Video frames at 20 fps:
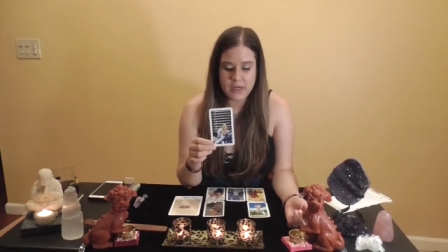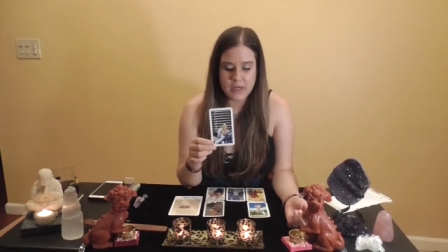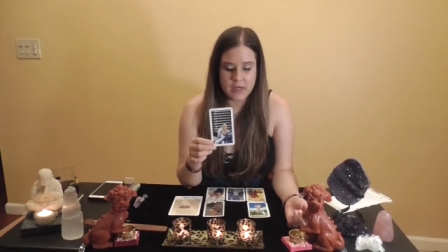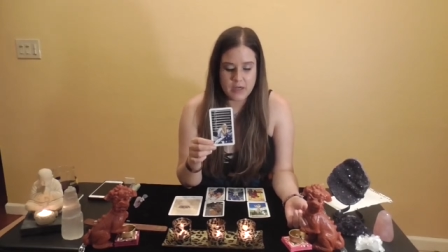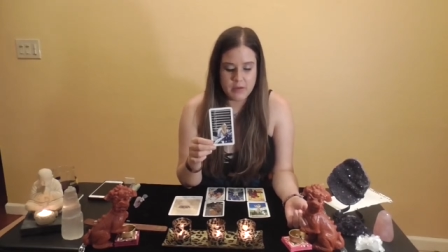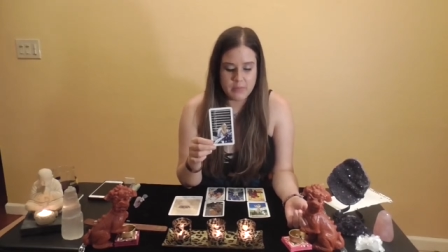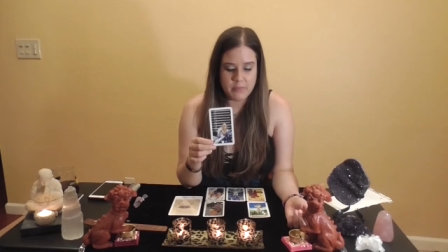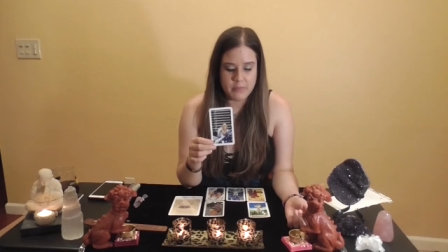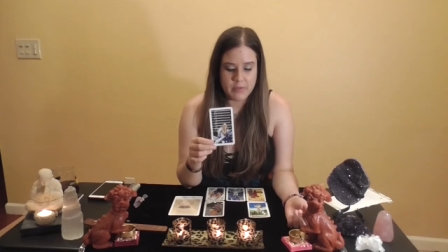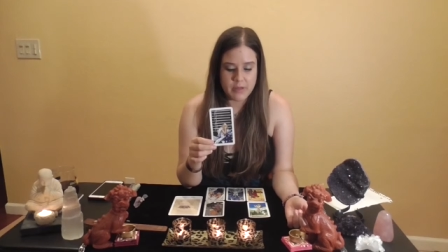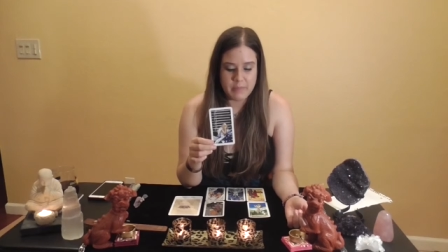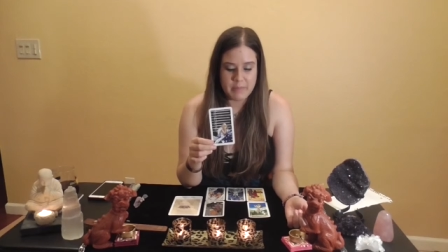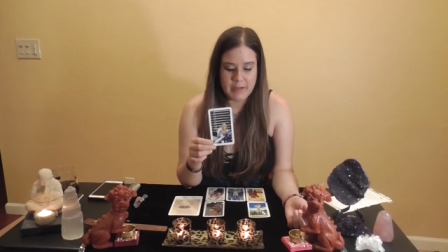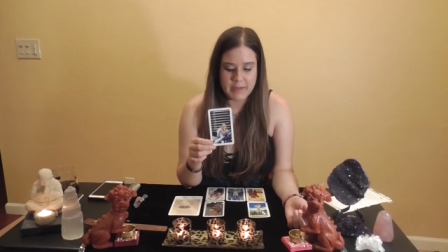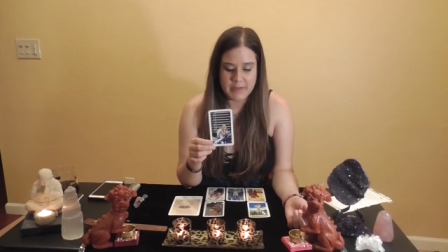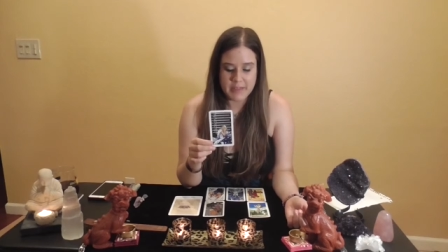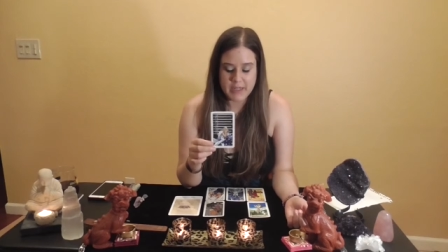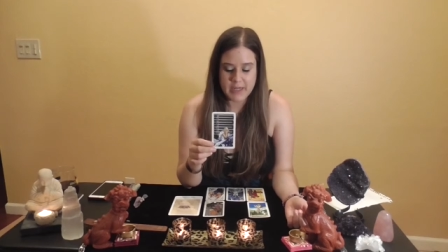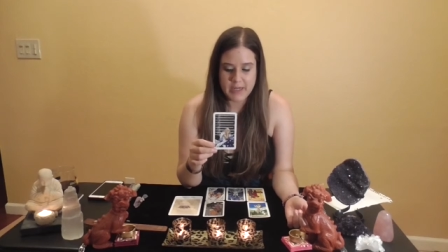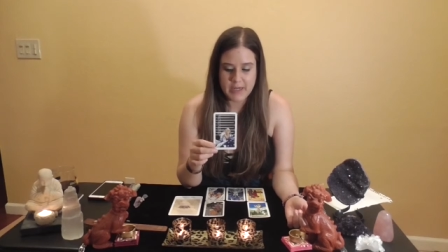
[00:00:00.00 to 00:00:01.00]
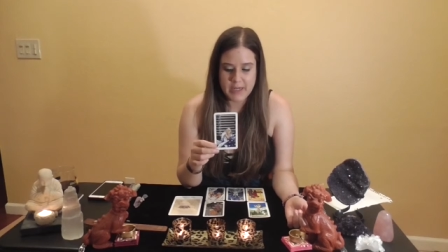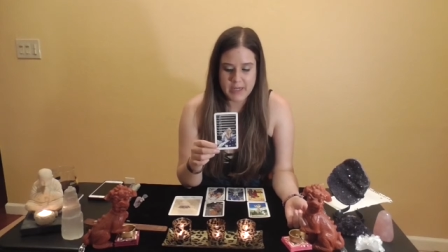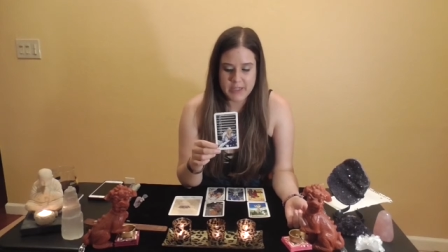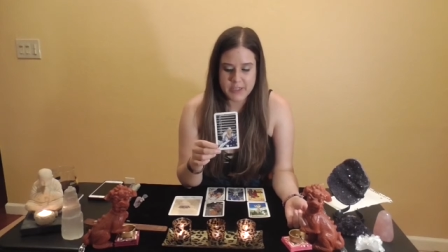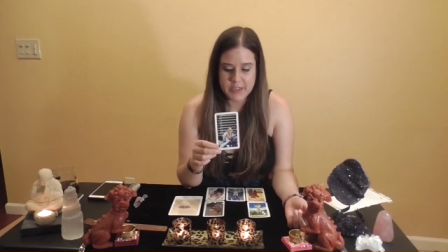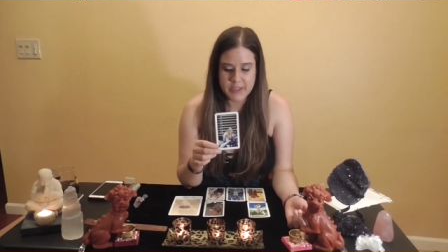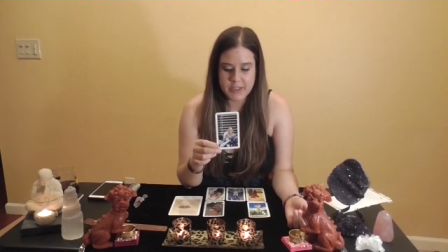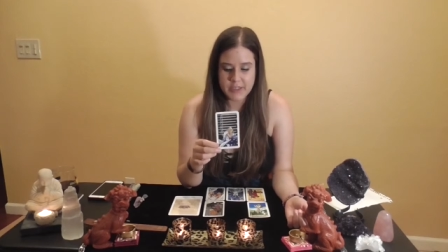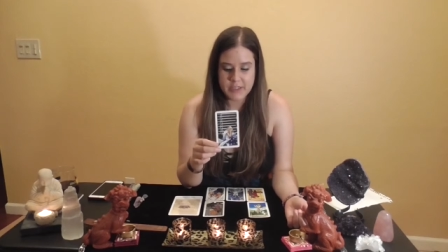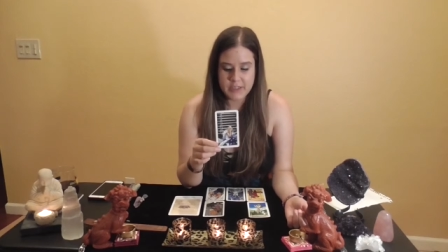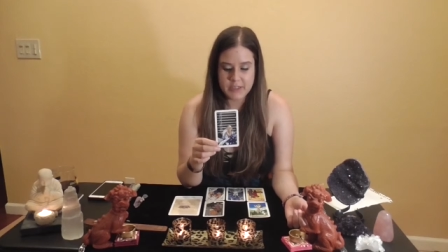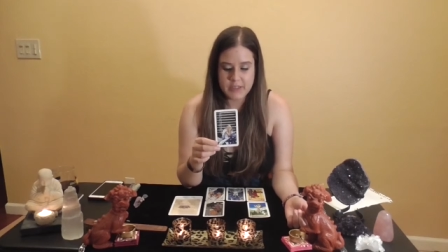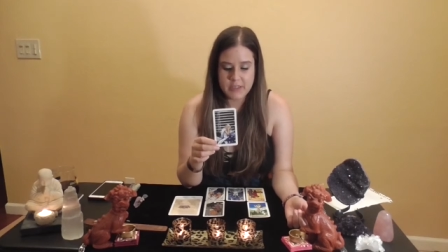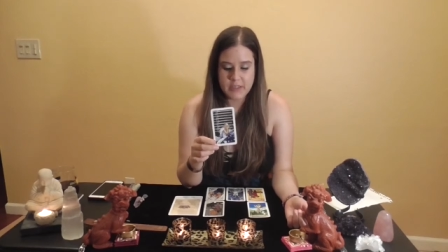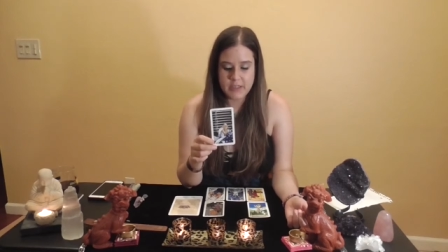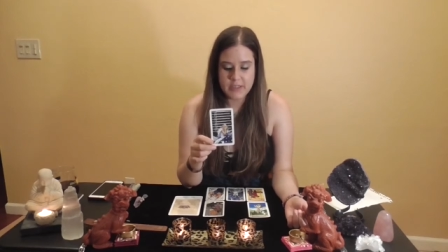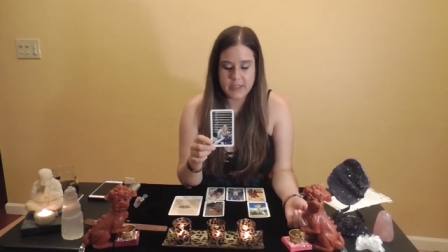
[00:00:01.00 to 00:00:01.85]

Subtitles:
about the connection.